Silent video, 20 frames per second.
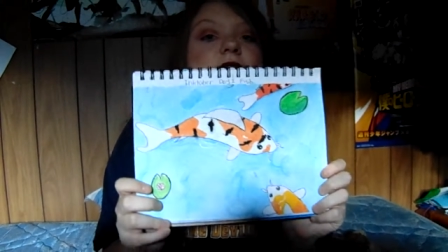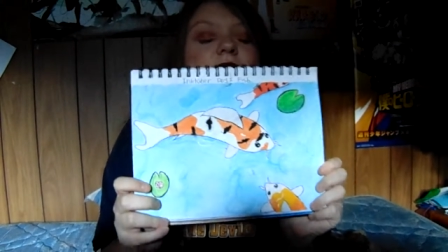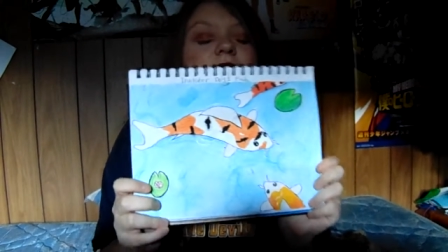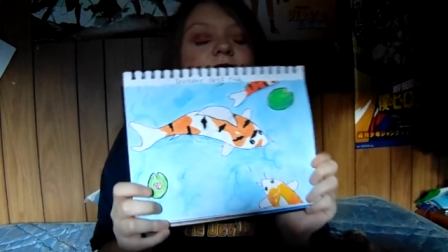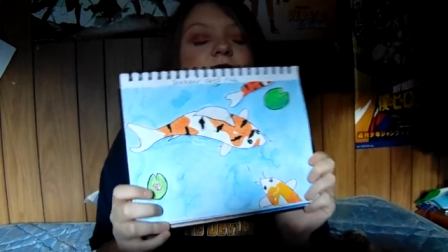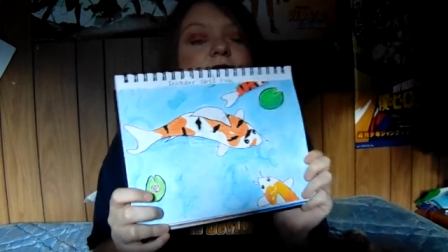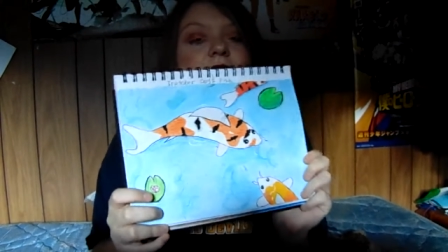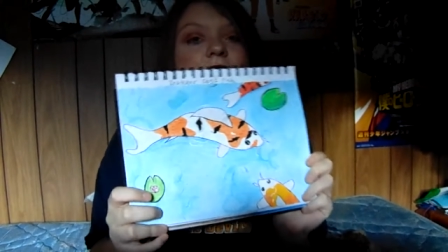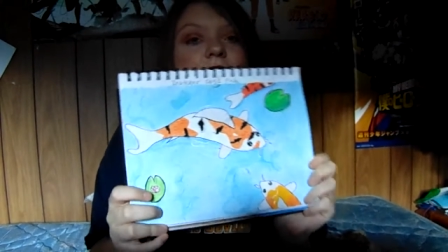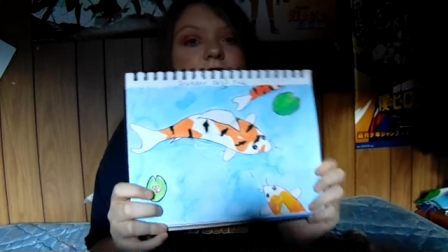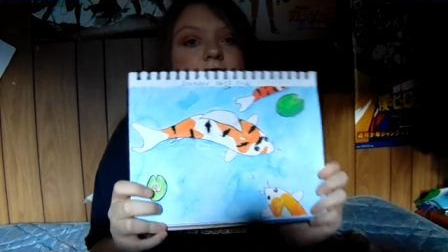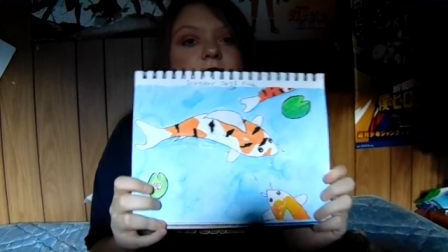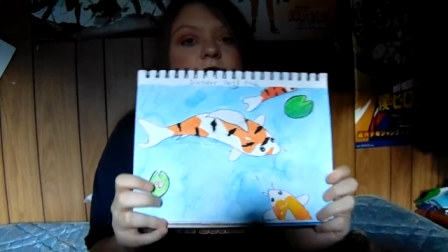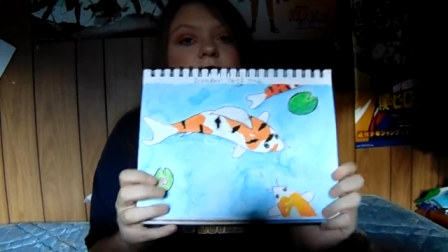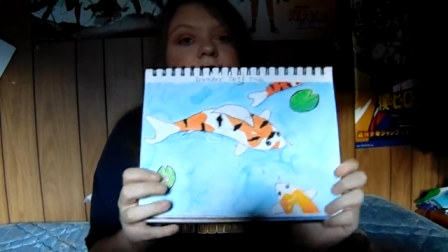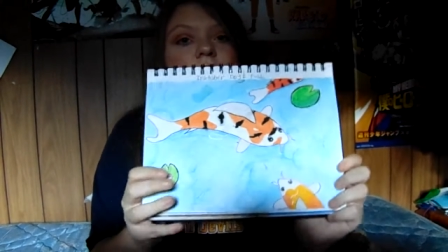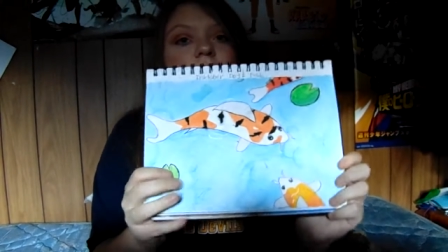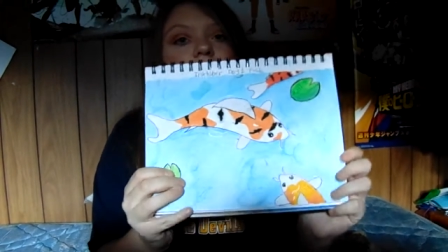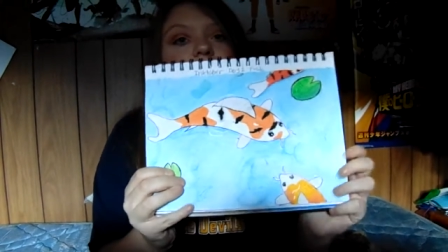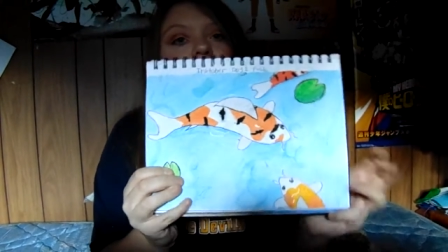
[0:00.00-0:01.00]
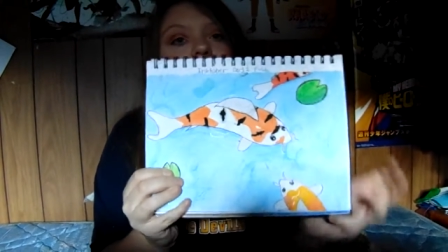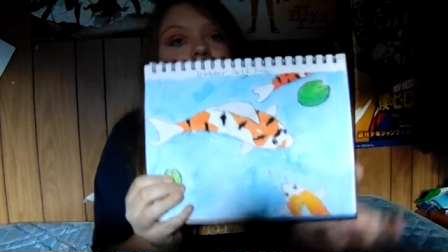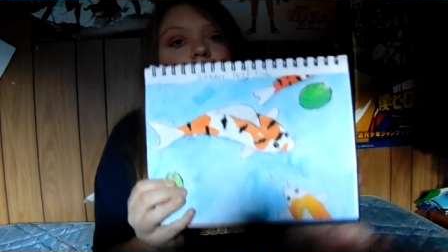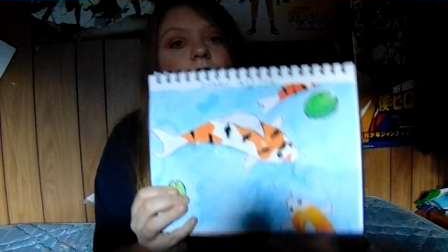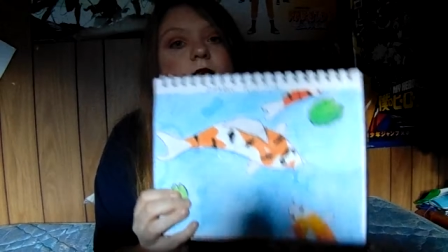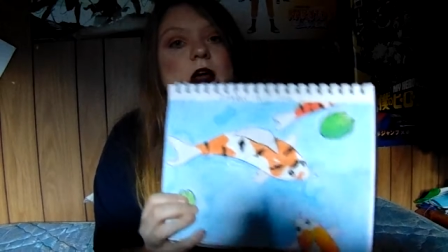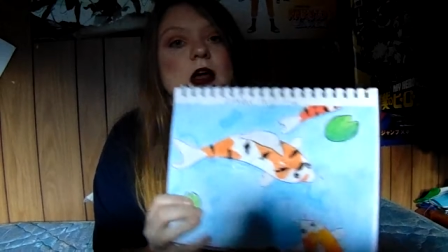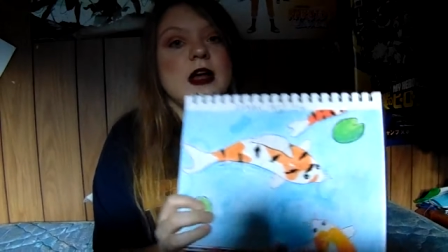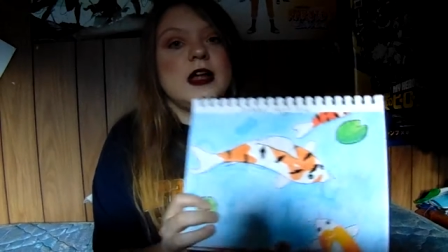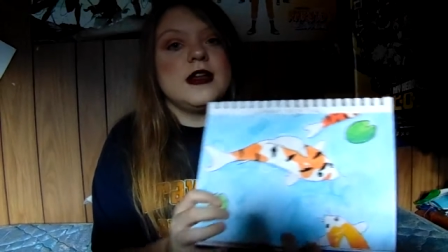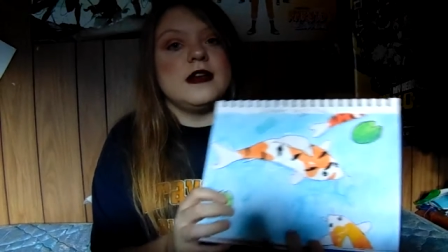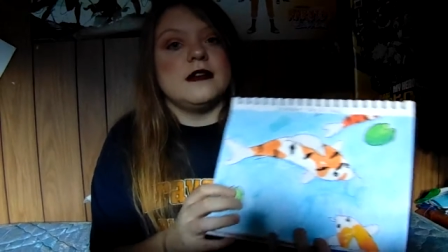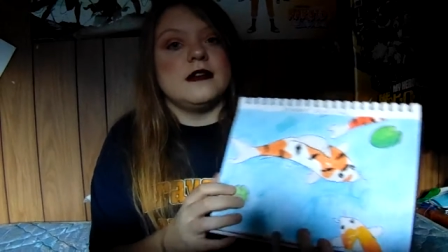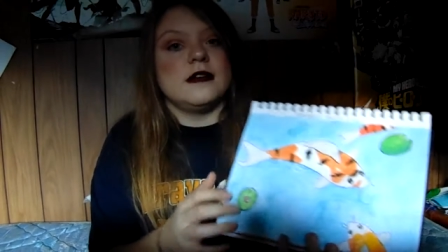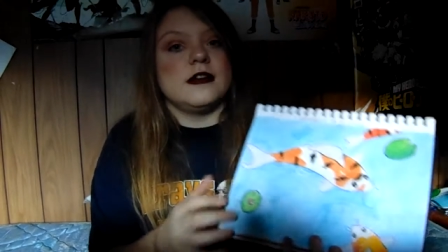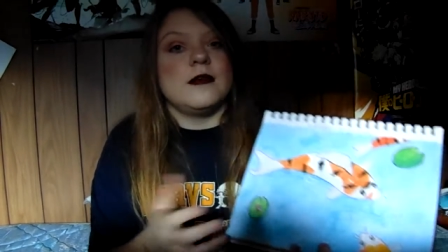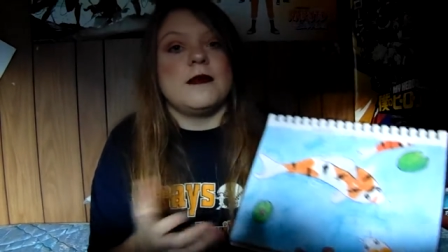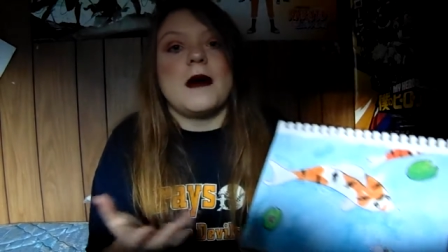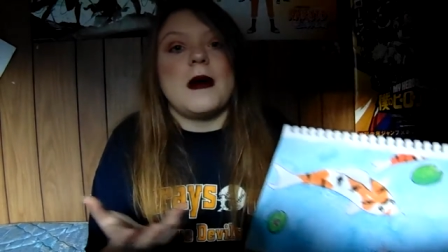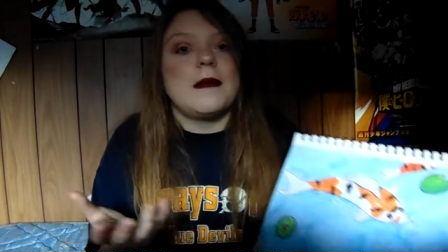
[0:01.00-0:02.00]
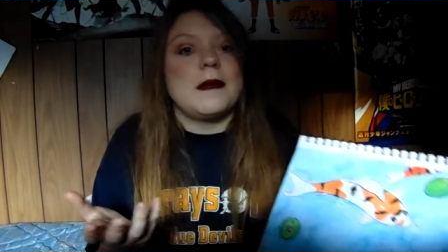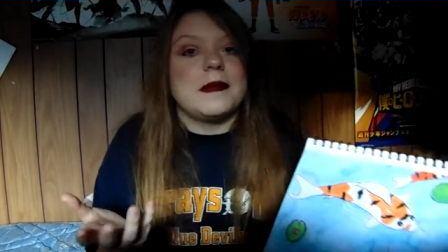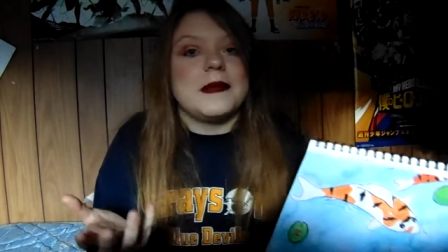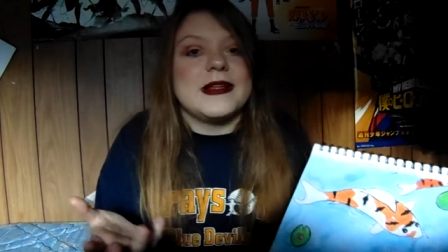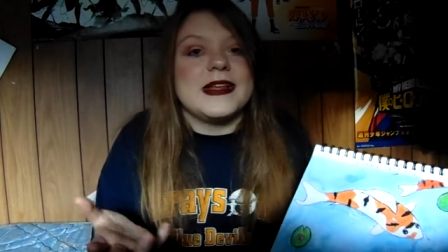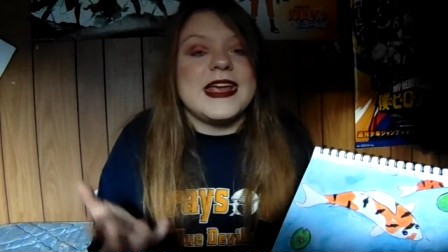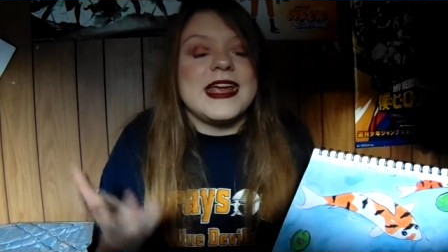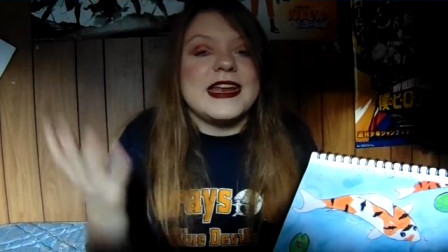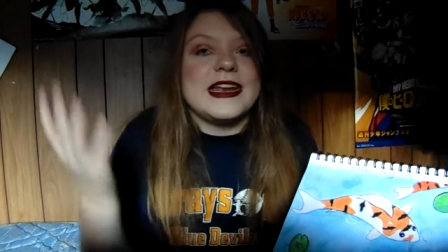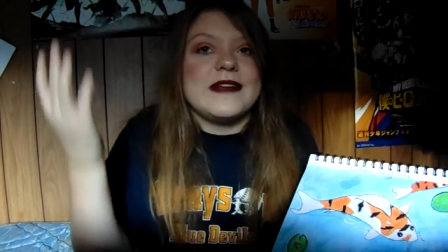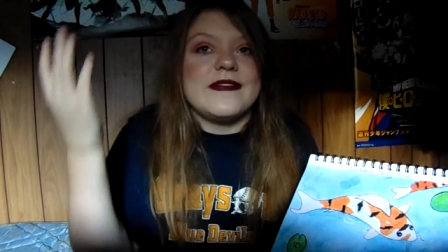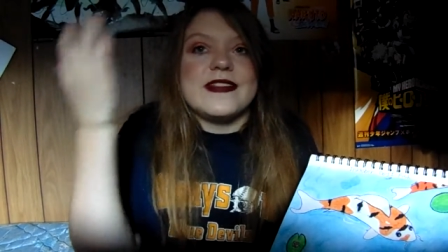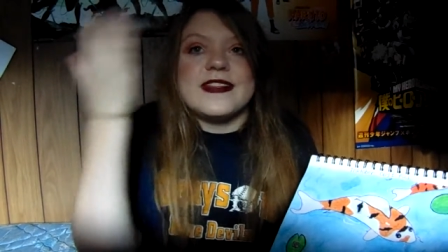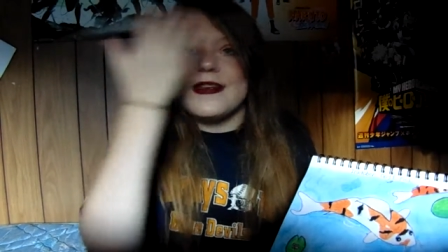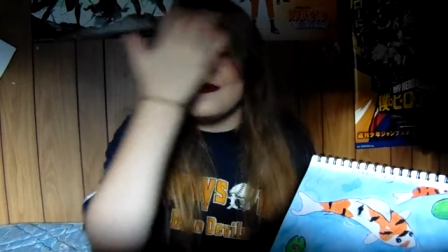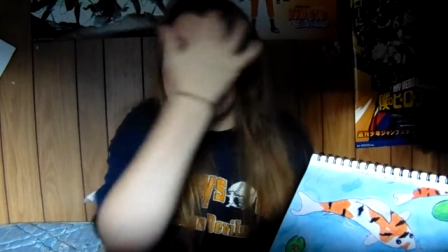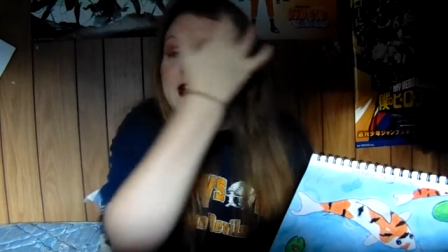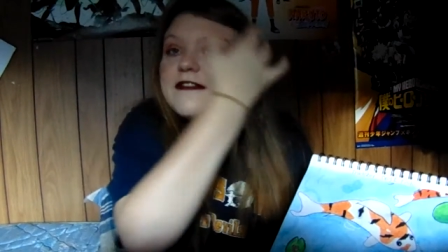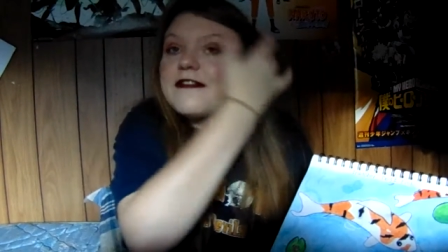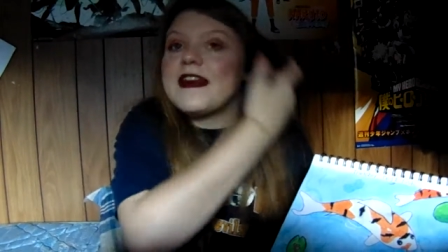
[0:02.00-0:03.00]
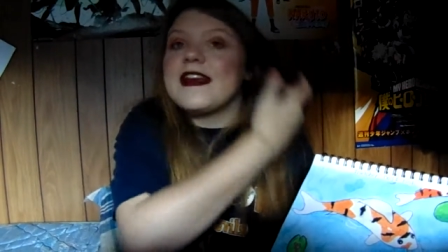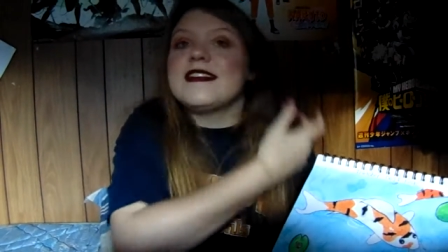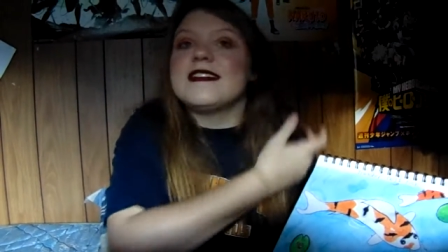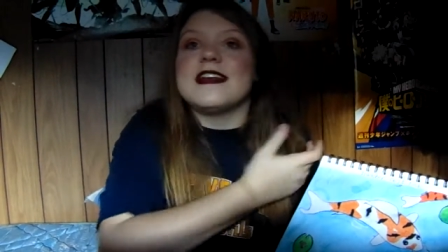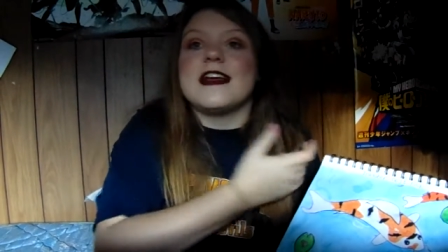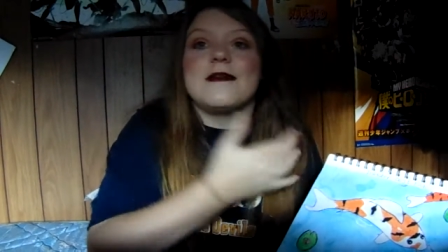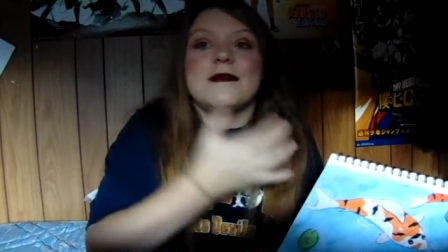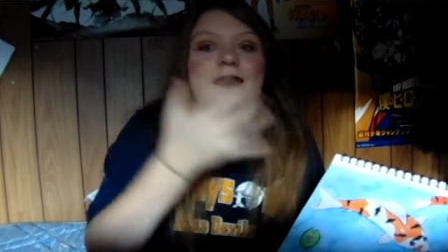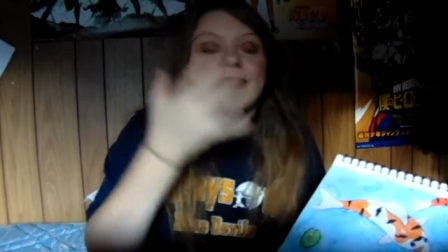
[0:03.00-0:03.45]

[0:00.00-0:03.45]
And I like it a lot. You probably can't even see my face now